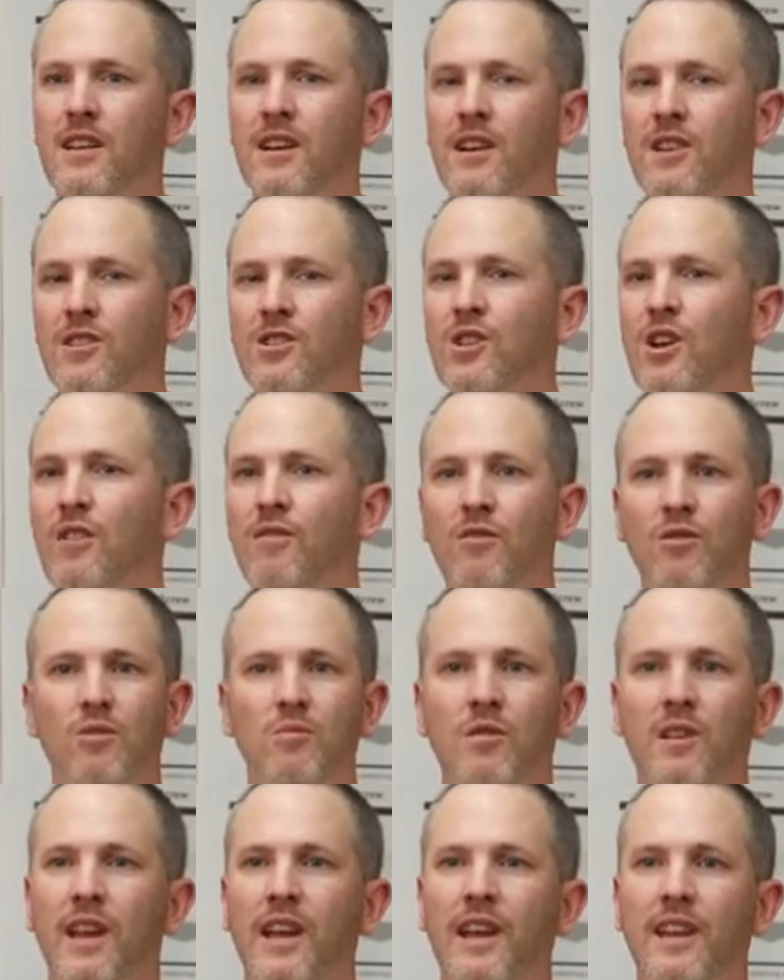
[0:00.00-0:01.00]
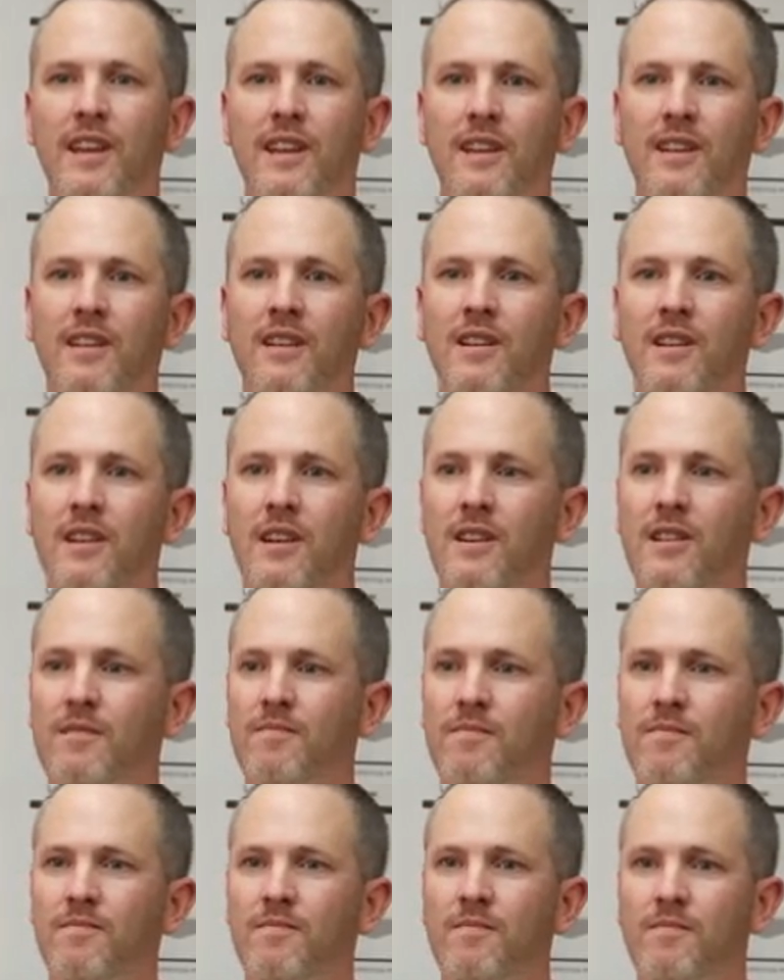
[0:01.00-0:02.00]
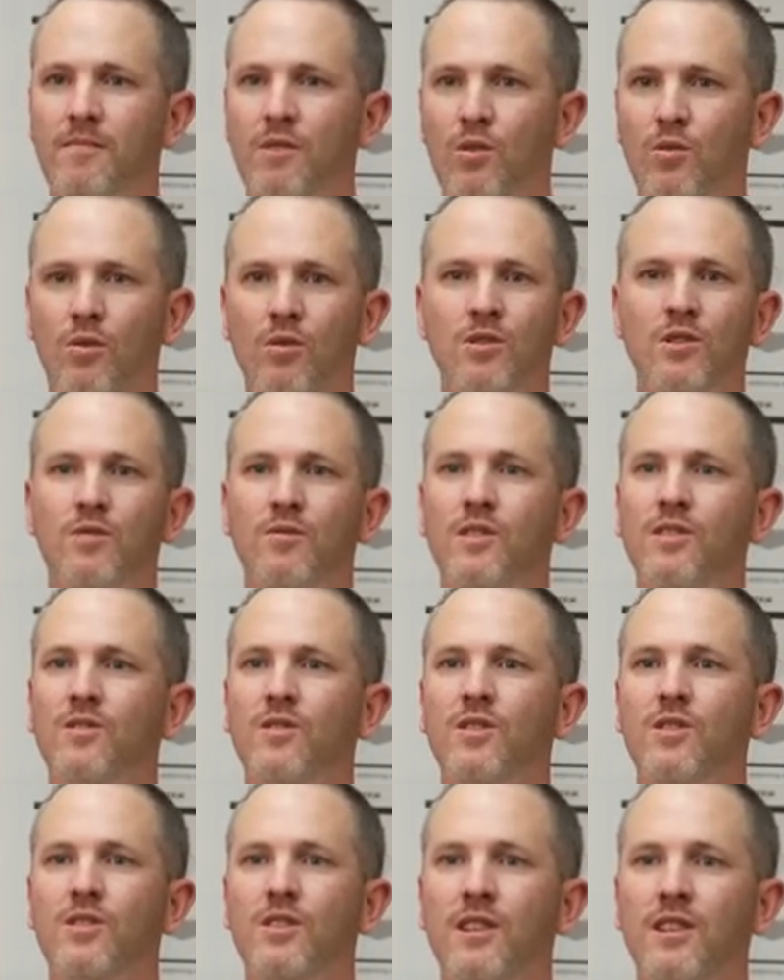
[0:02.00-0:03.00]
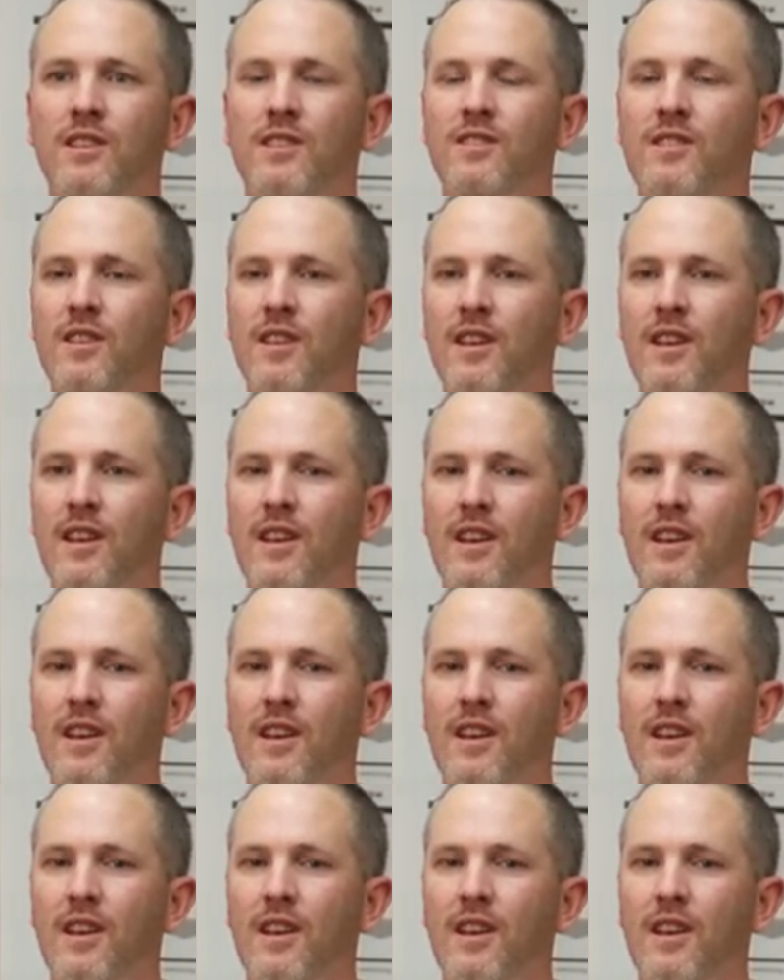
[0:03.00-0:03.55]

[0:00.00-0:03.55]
uh, self-lubricating, um, corrosion resistance.